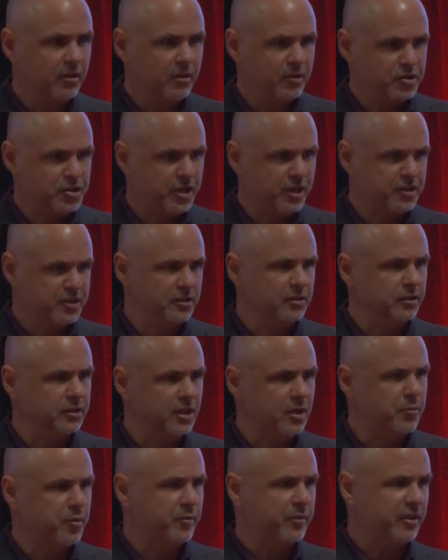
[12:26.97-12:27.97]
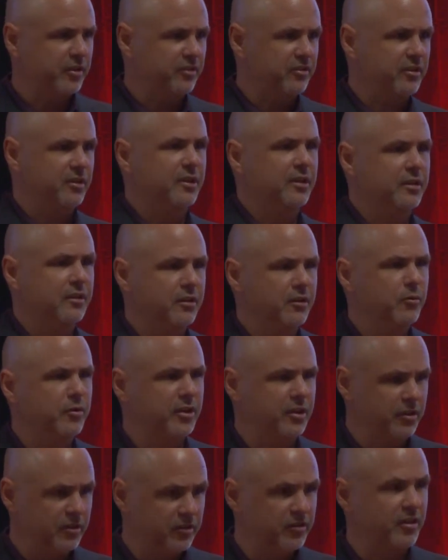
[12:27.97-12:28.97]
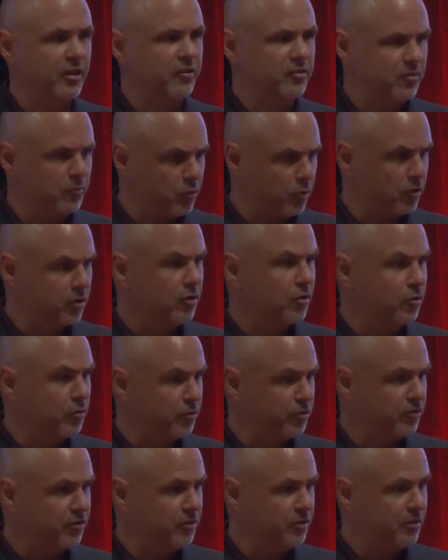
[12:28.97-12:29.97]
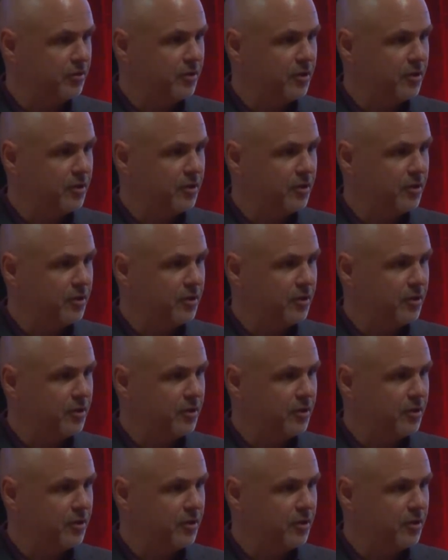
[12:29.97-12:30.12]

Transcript: she actually looked up at me and said, I think we need to set some more goals.